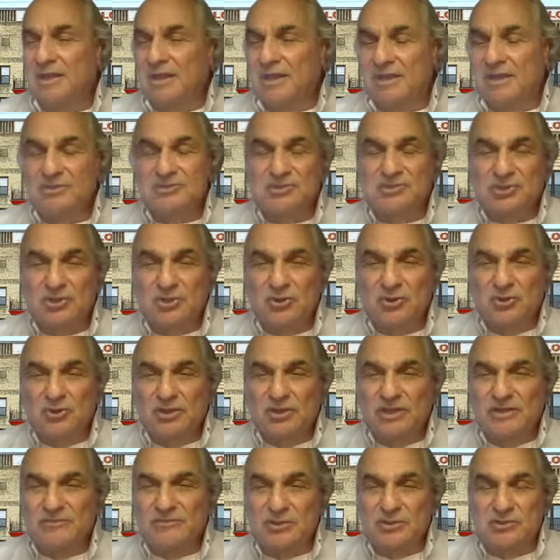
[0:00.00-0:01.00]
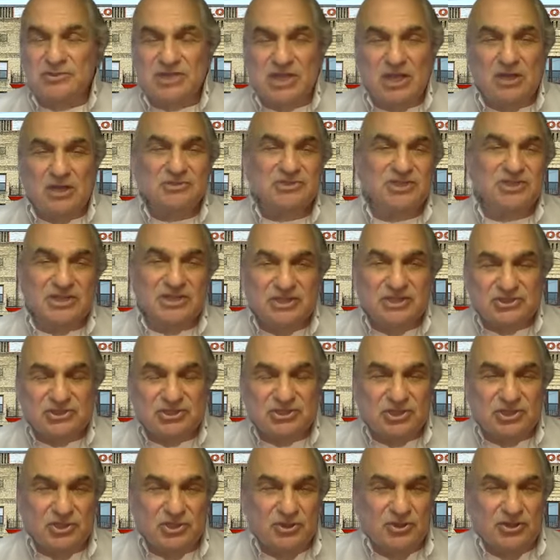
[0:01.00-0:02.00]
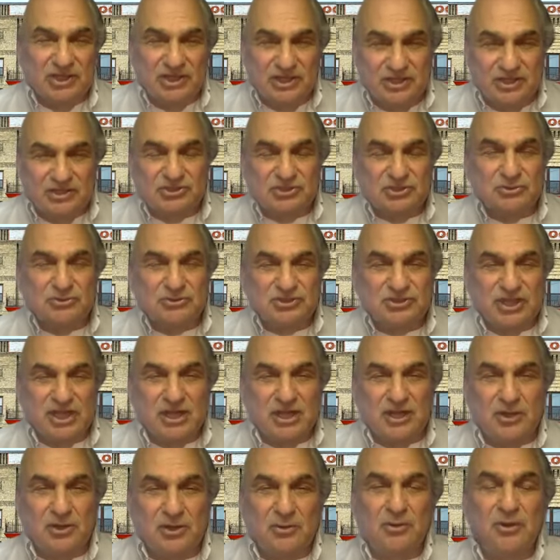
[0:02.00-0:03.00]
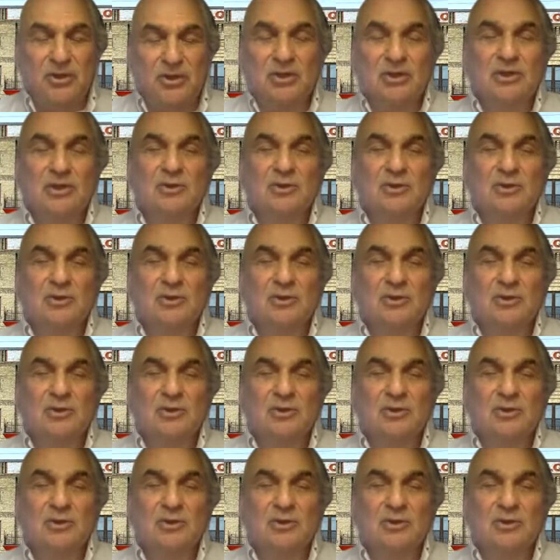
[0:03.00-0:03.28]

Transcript: And so if there's housing insecurity issues now,